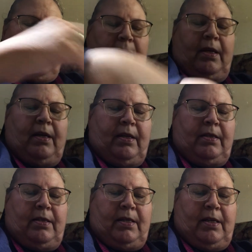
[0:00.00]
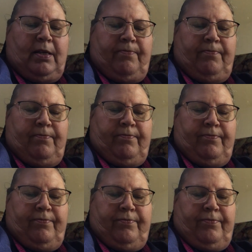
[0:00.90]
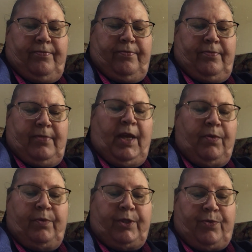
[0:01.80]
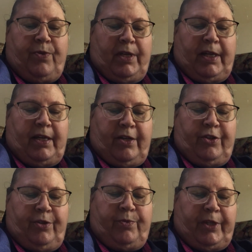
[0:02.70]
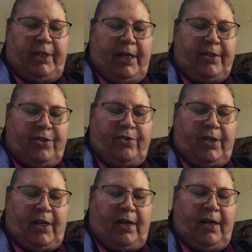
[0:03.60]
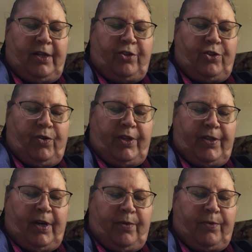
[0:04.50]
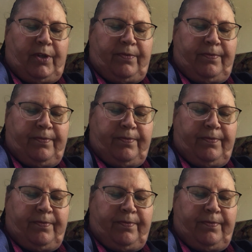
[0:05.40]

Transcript: And it was really a good one yesterday. I enjoyed that one.